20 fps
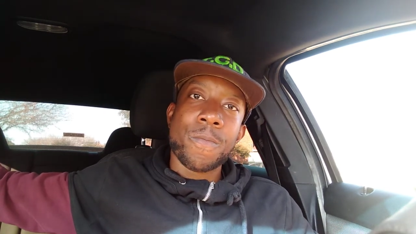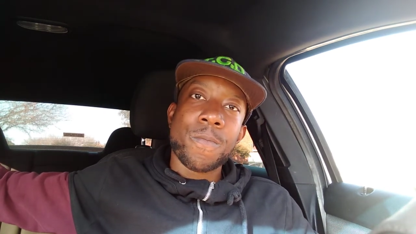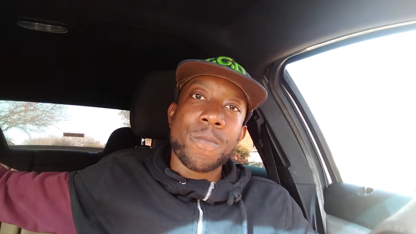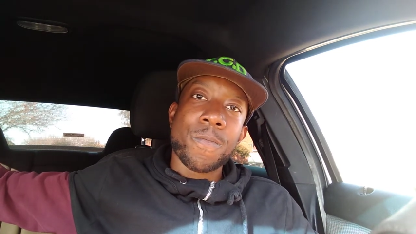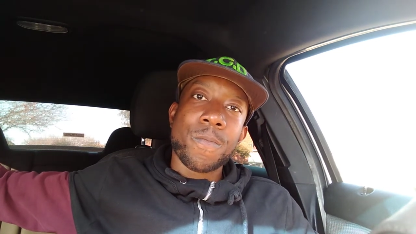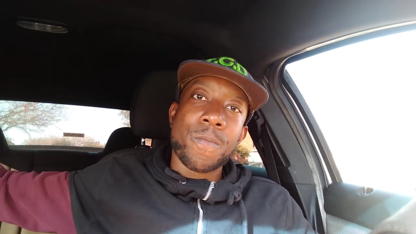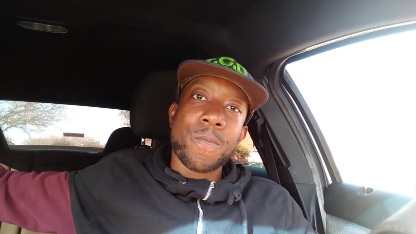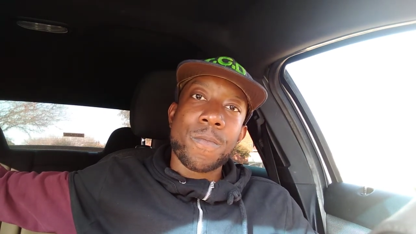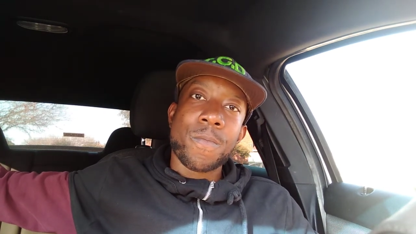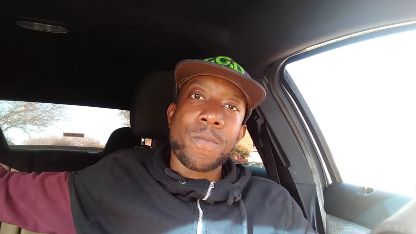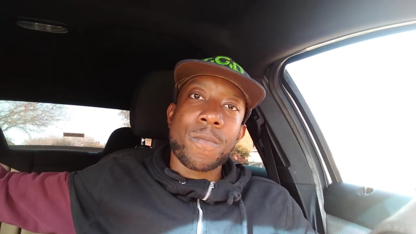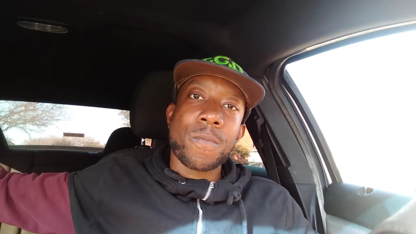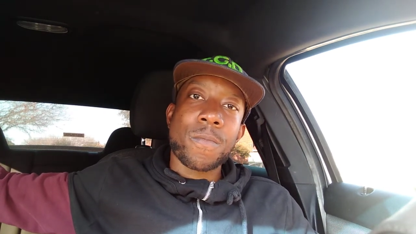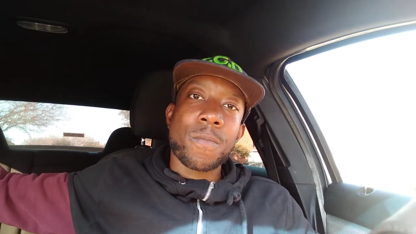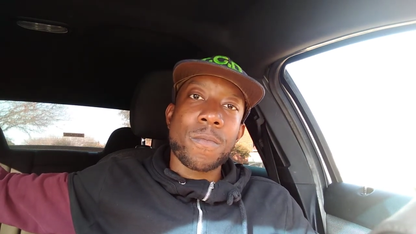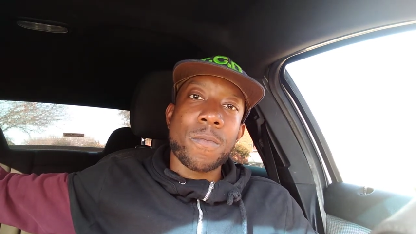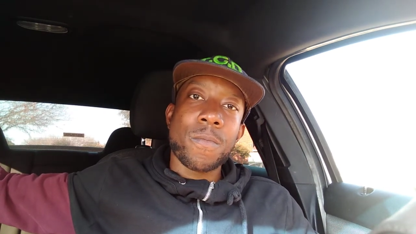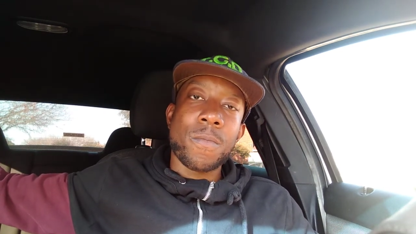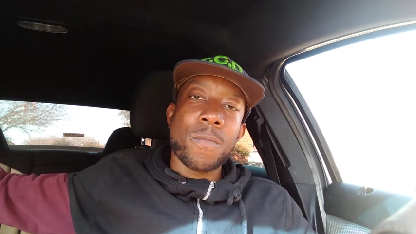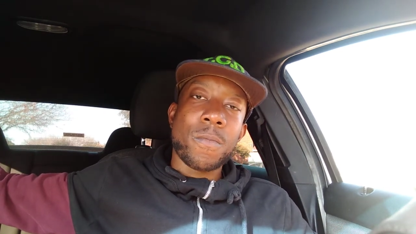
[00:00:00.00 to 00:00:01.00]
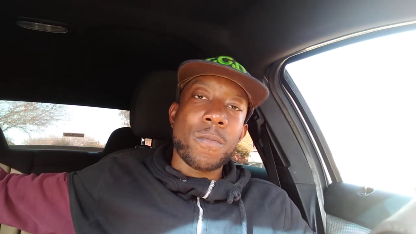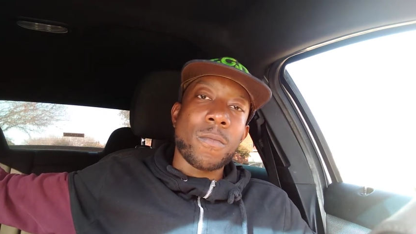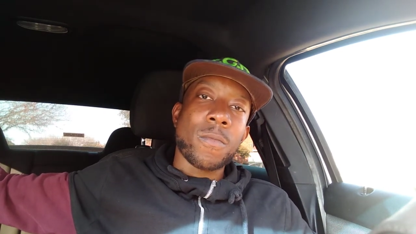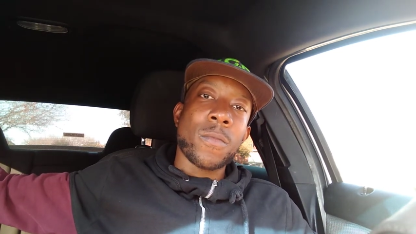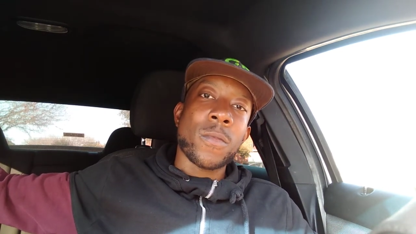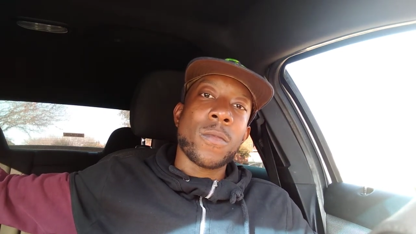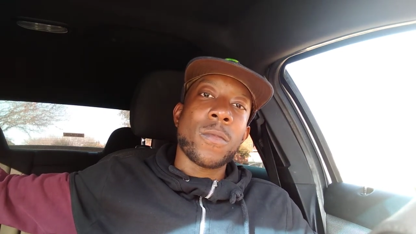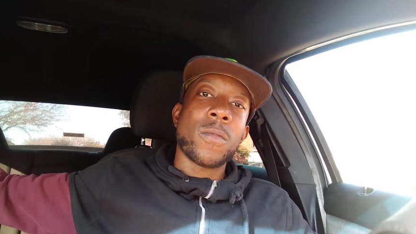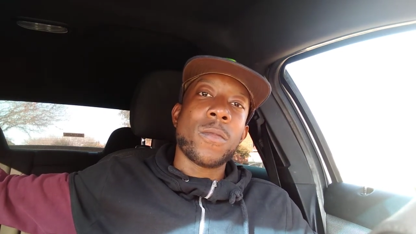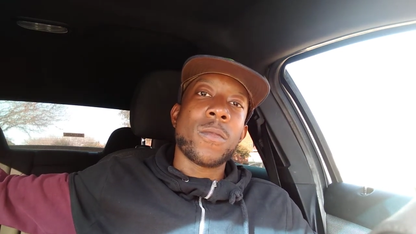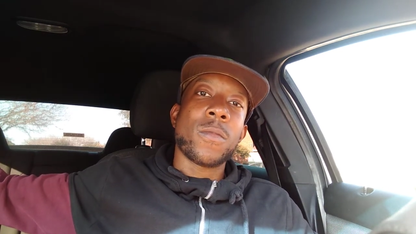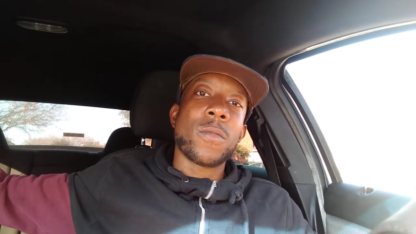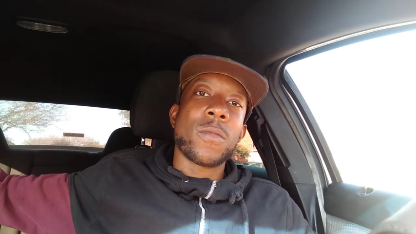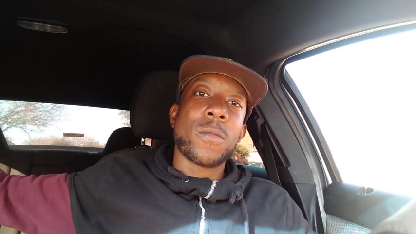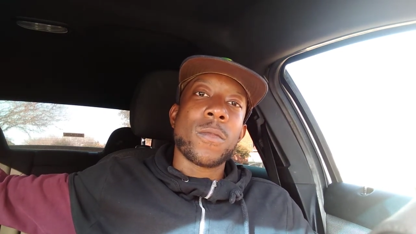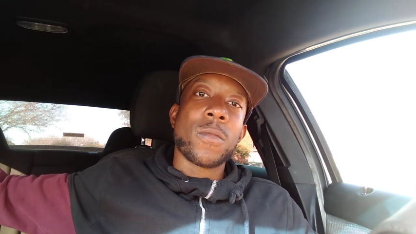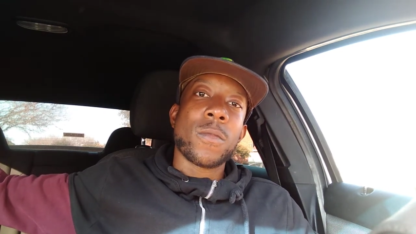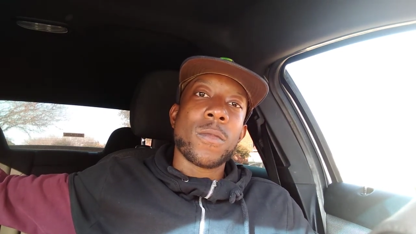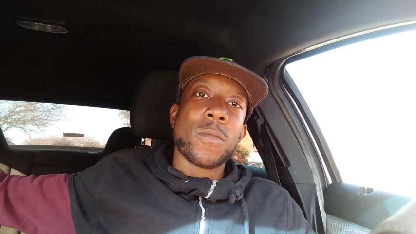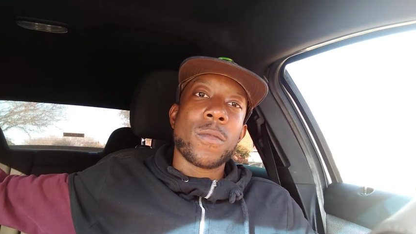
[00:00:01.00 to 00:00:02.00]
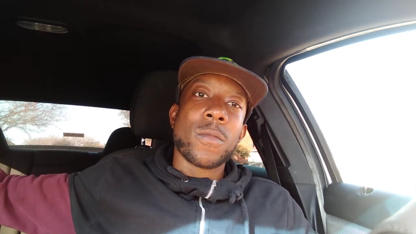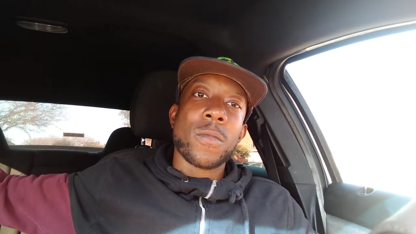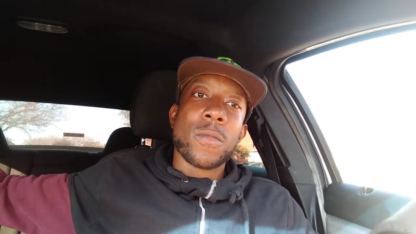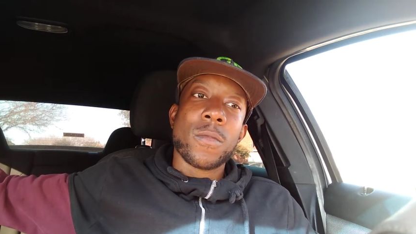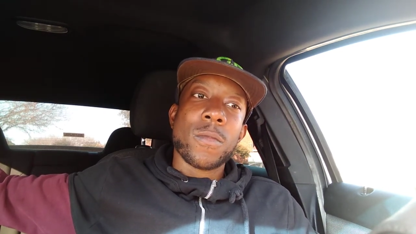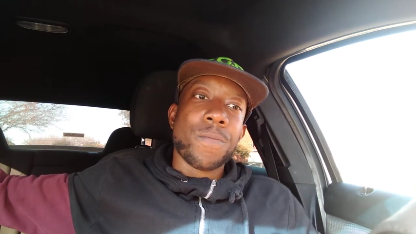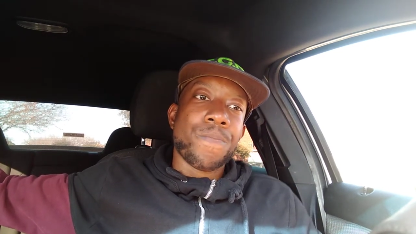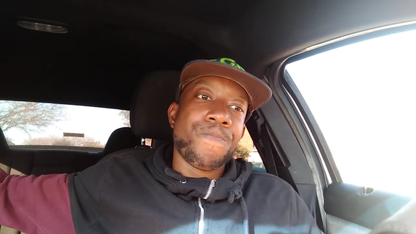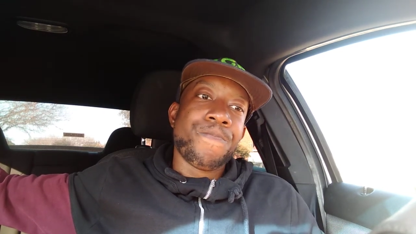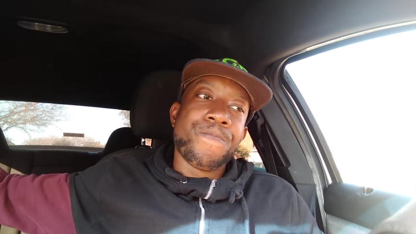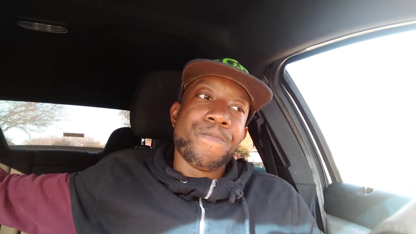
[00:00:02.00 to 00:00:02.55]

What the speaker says: No one is speaking in this clip.